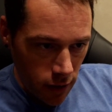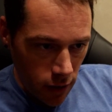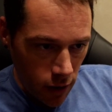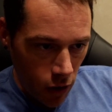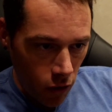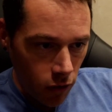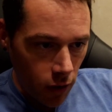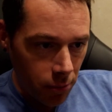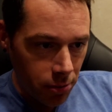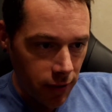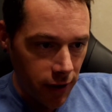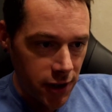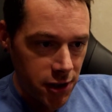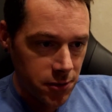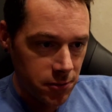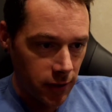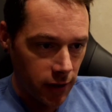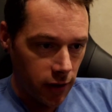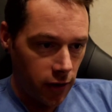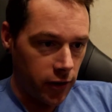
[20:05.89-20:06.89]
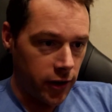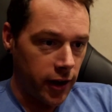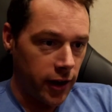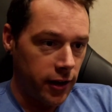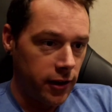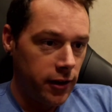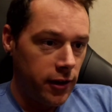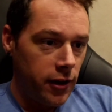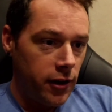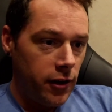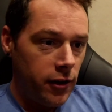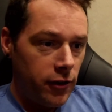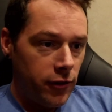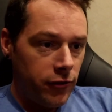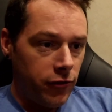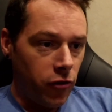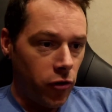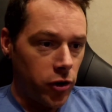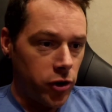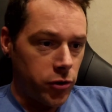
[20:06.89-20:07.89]
Oh, replacement. Okay.
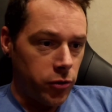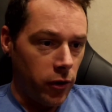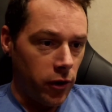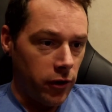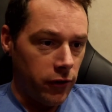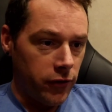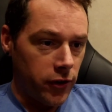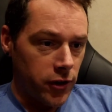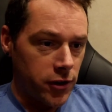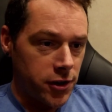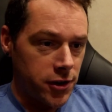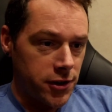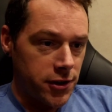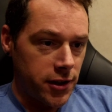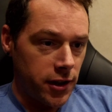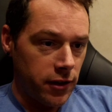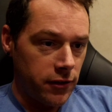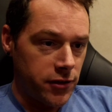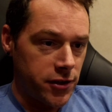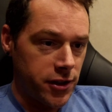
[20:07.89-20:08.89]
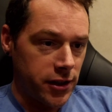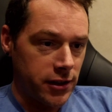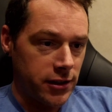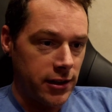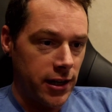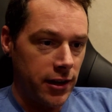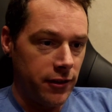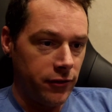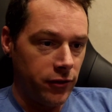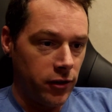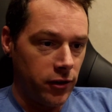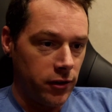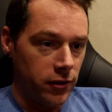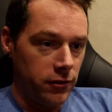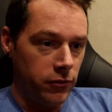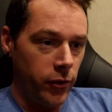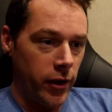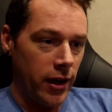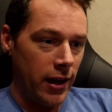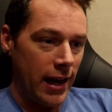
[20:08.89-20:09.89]
4 12 volts instead of 6 8
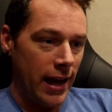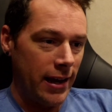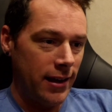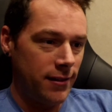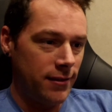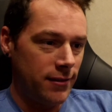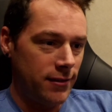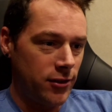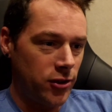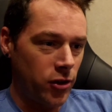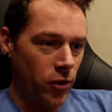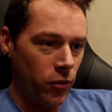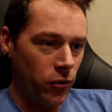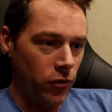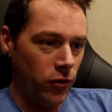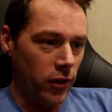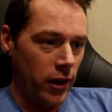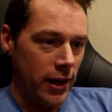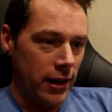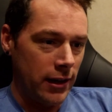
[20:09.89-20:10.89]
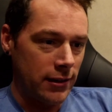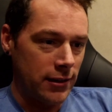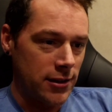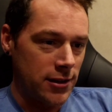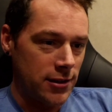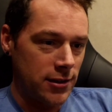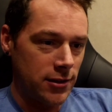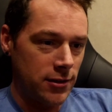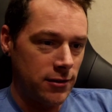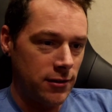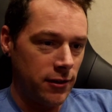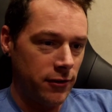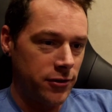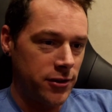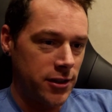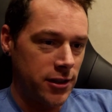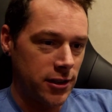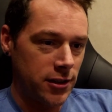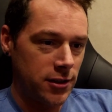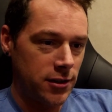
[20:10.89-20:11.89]
volt. Well, I don't like I
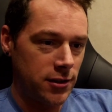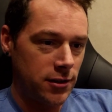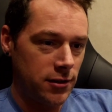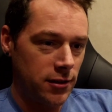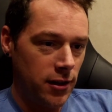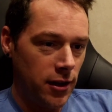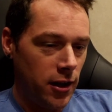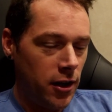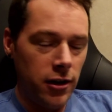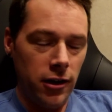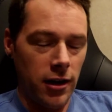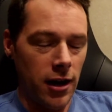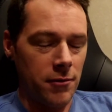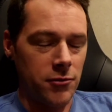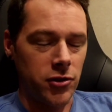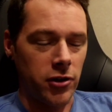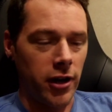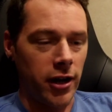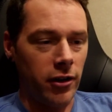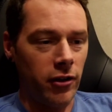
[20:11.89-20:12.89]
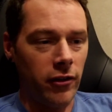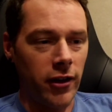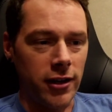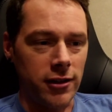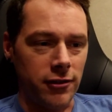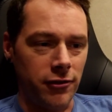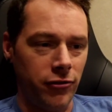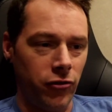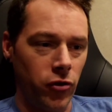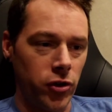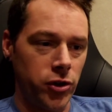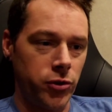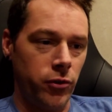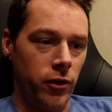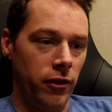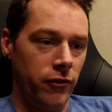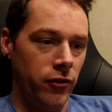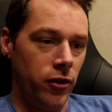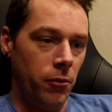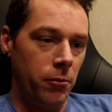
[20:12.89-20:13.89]
don't like the 4
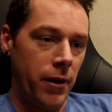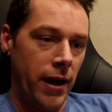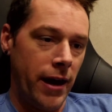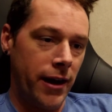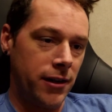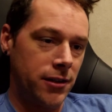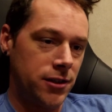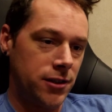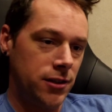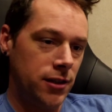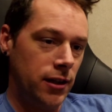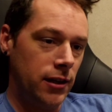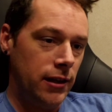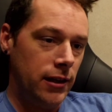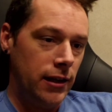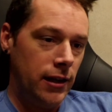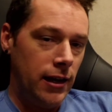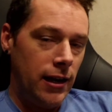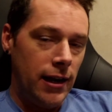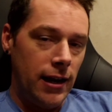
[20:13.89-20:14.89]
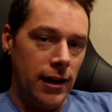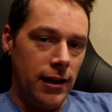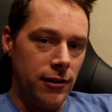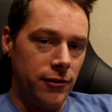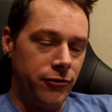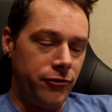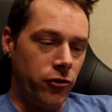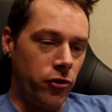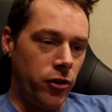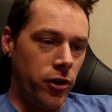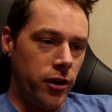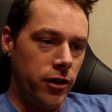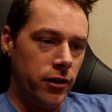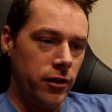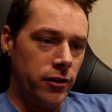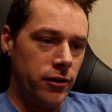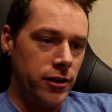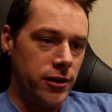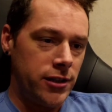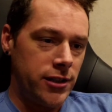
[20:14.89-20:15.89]
12 volt packs. The
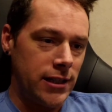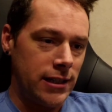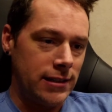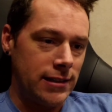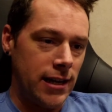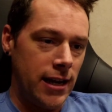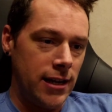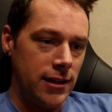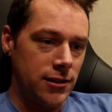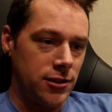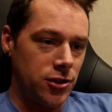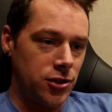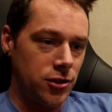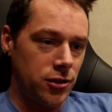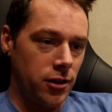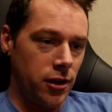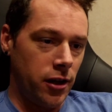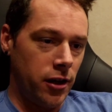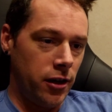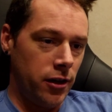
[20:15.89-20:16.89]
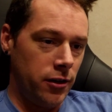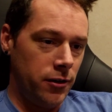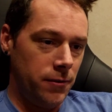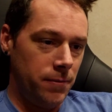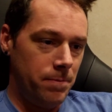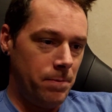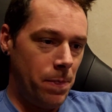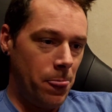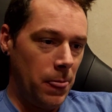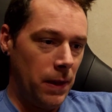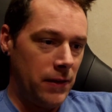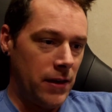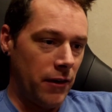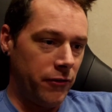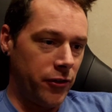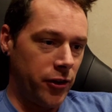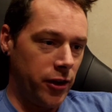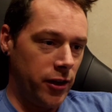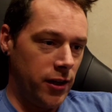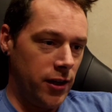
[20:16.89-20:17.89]
6 8s are
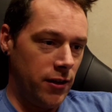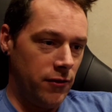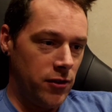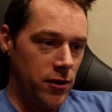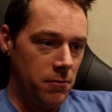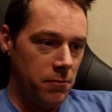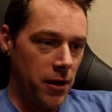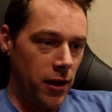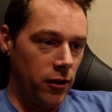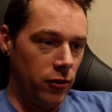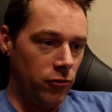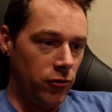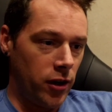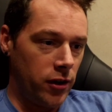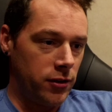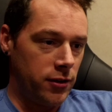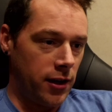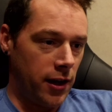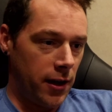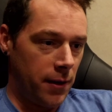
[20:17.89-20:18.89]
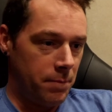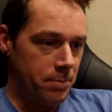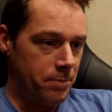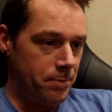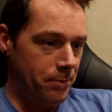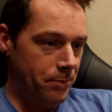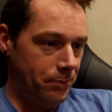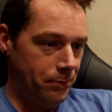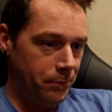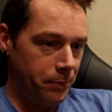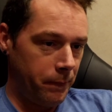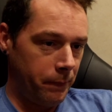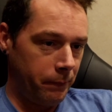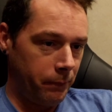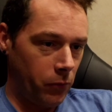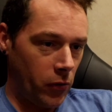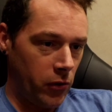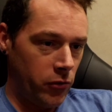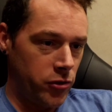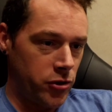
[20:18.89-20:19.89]
definitely going to give you a better run time,
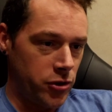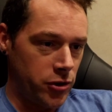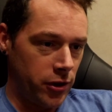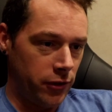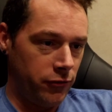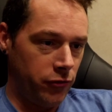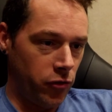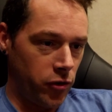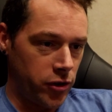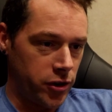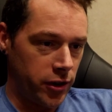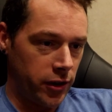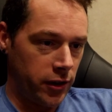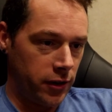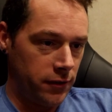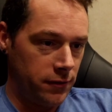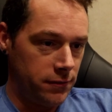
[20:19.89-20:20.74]
which is unfortunate.